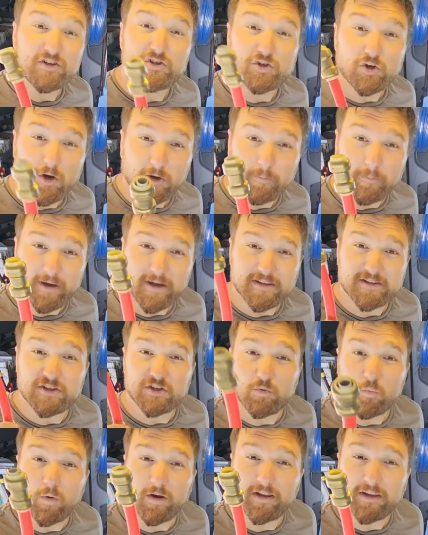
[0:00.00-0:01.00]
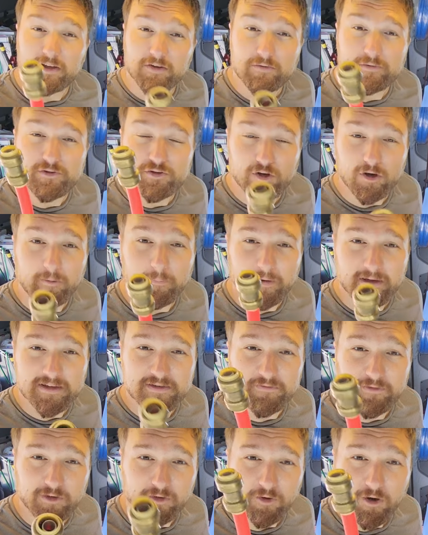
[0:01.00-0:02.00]
Shark bites. You want to use shark
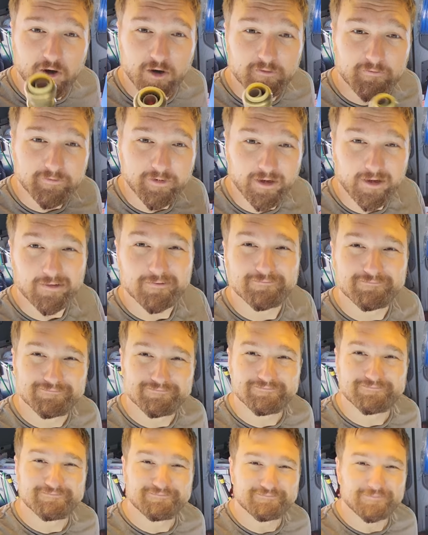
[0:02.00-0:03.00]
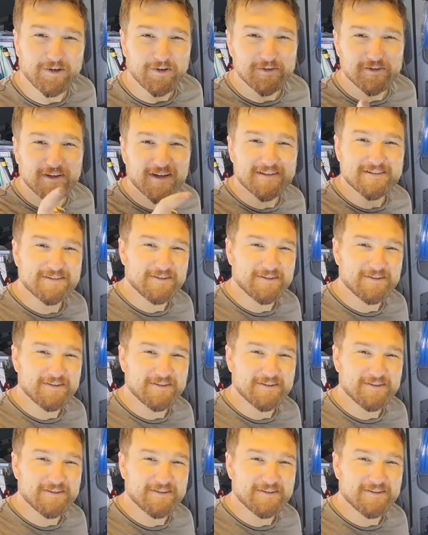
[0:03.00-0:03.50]
bites for your RV. Talk to you guys